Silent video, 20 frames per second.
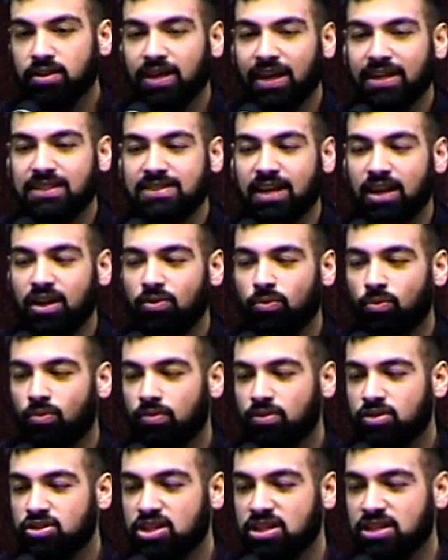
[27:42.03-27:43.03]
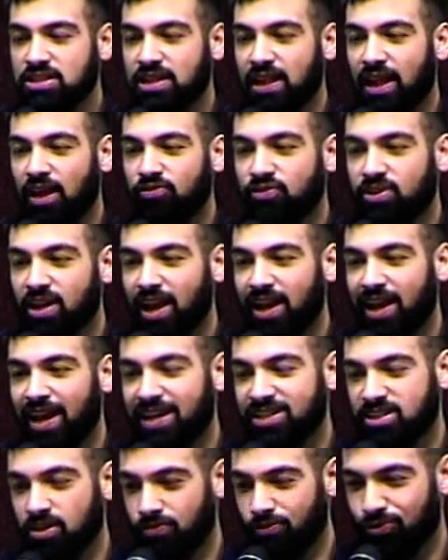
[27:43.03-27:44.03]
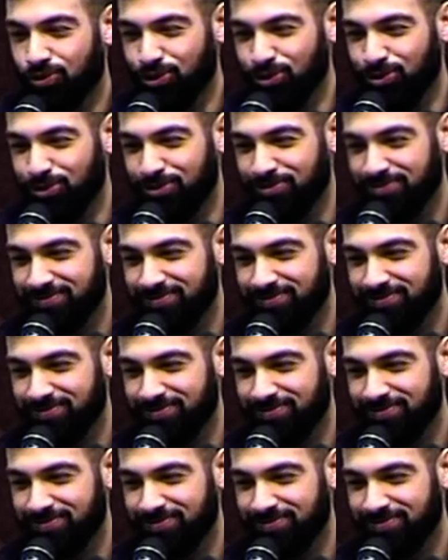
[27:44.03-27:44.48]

they said, "She's left a letter for you."